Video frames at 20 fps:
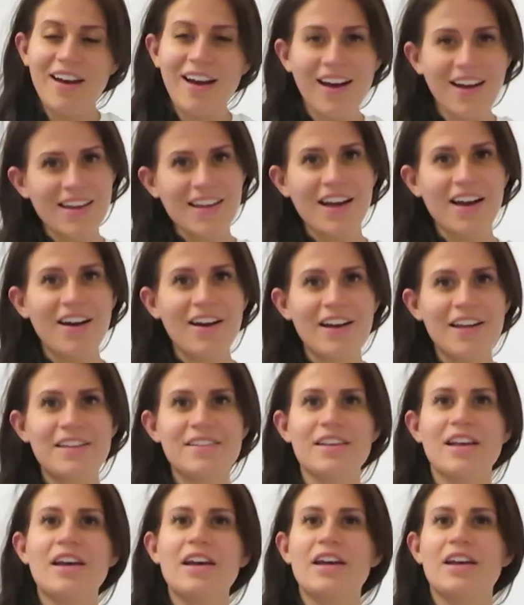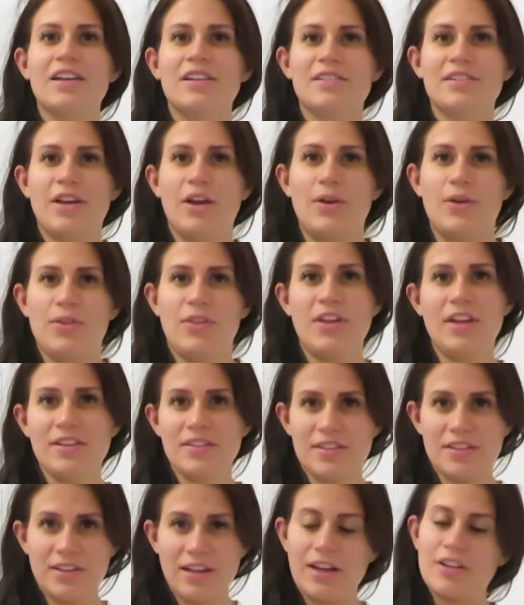Hi guys, so
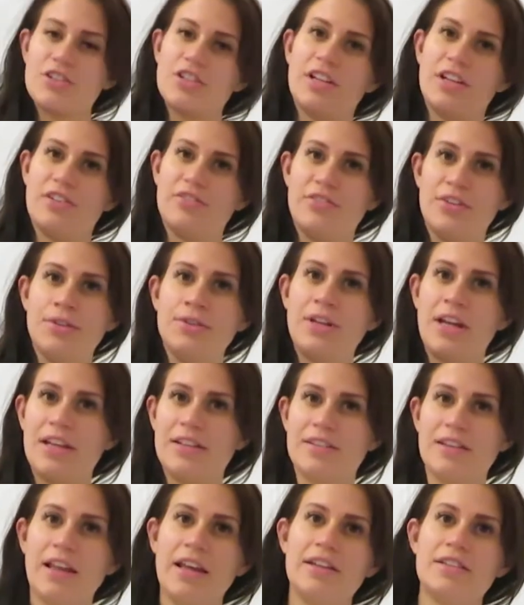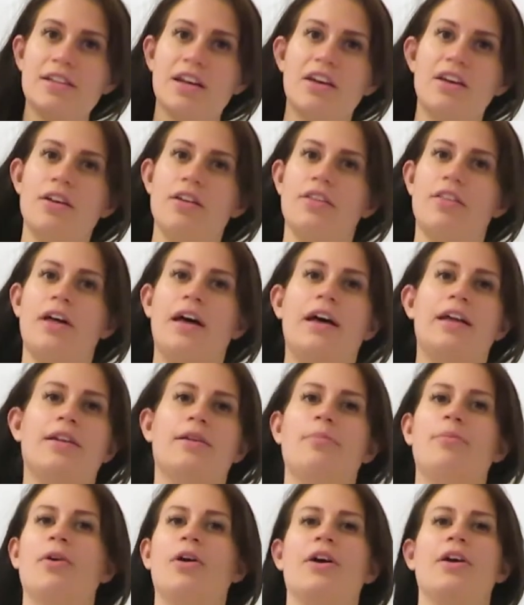this is actually a few days later
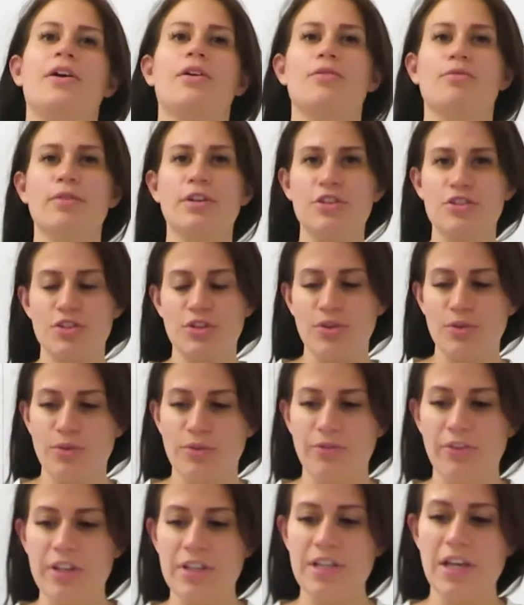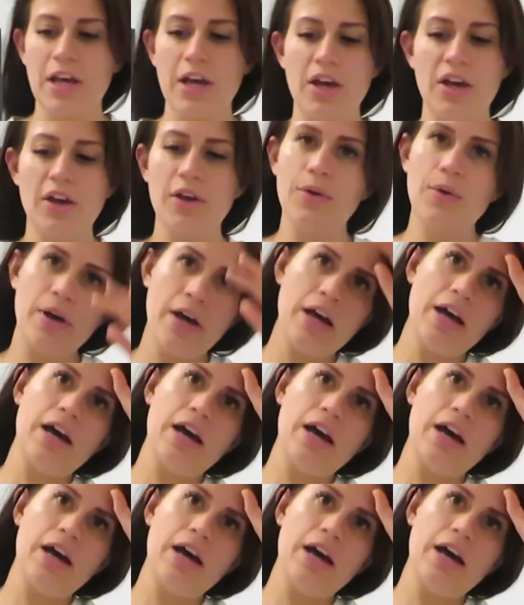than my original video,